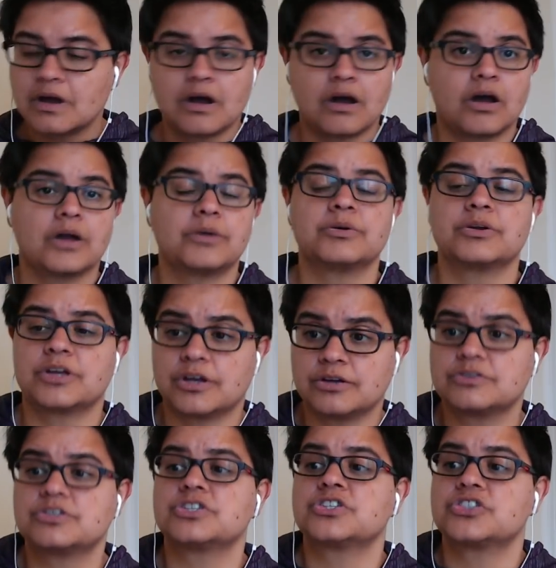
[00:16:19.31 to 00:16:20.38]
I would go
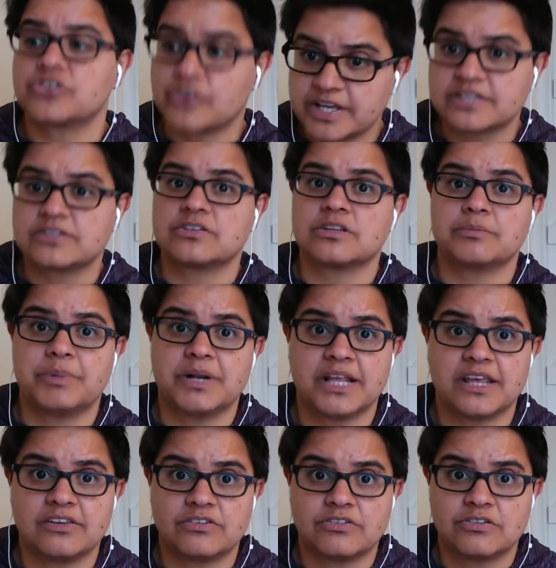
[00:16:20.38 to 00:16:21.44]
straight to the
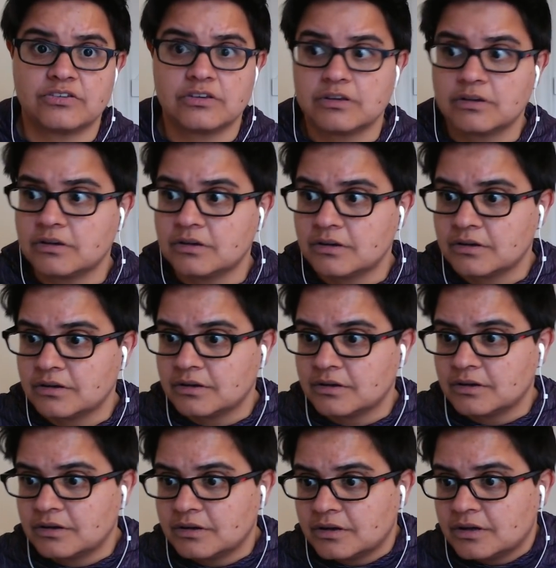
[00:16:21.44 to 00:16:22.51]
police.
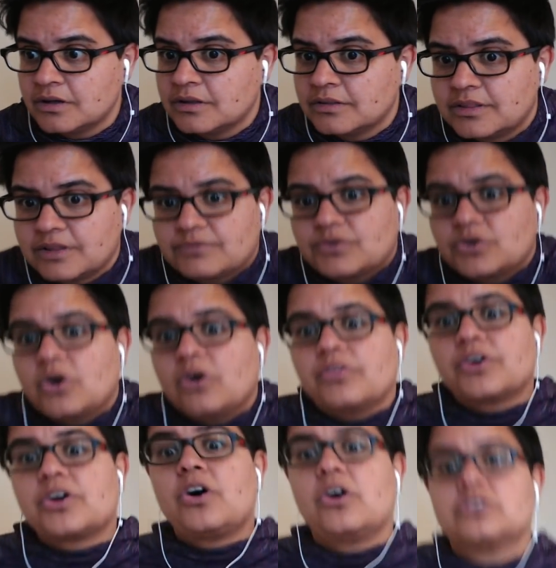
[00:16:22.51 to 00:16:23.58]
They've got the
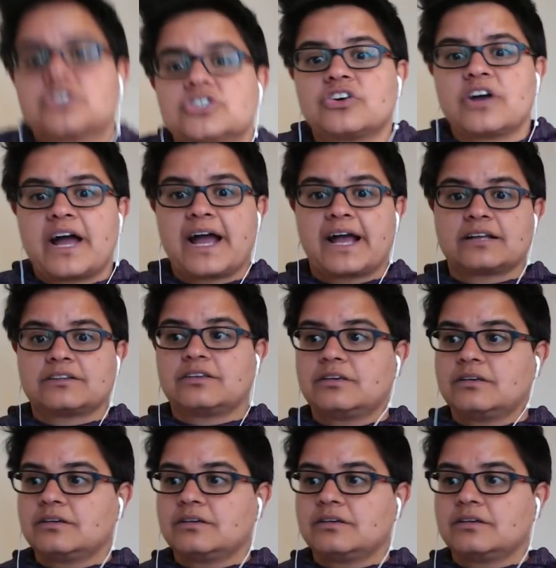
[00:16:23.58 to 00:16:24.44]
contract.